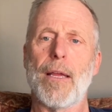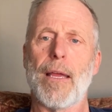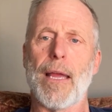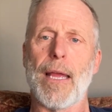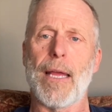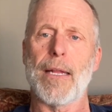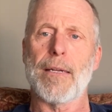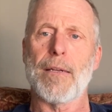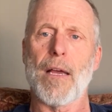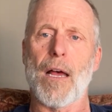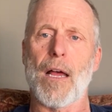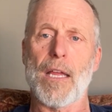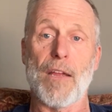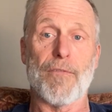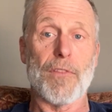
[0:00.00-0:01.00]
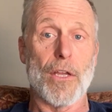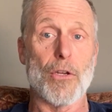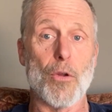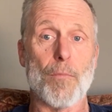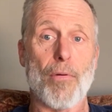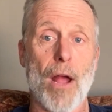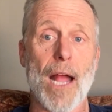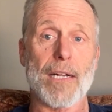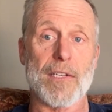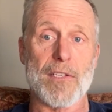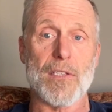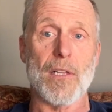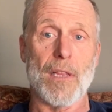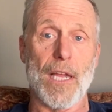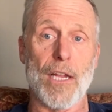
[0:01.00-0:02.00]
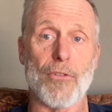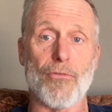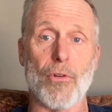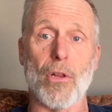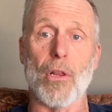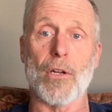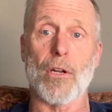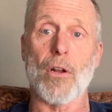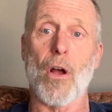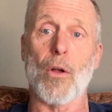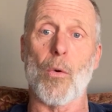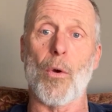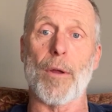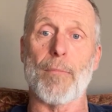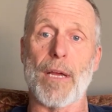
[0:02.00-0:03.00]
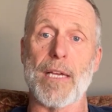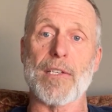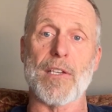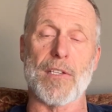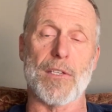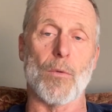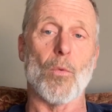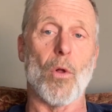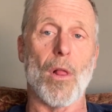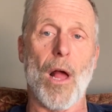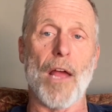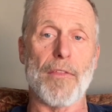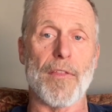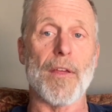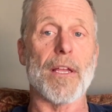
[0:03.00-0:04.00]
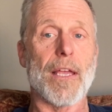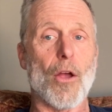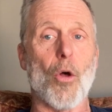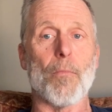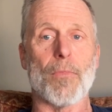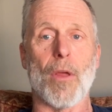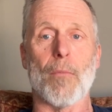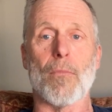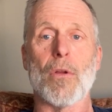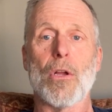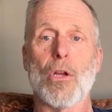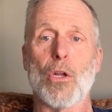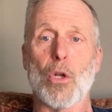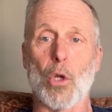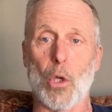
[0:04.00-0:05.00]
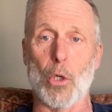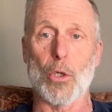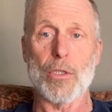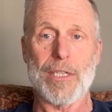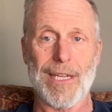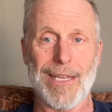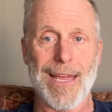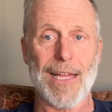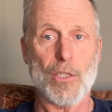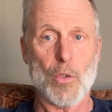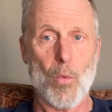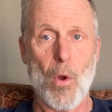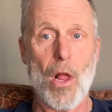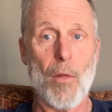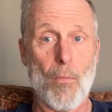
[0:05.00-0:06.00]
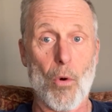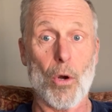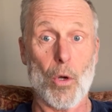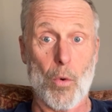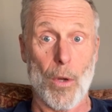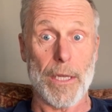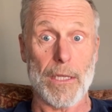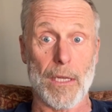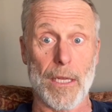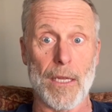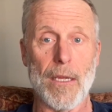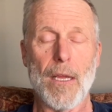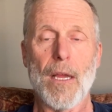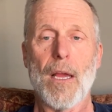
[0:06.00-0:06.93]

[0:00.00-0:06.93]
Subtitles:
And if they do practice the land drill on an ongoing basis, it will, I think, help them learn to catch well more quickly.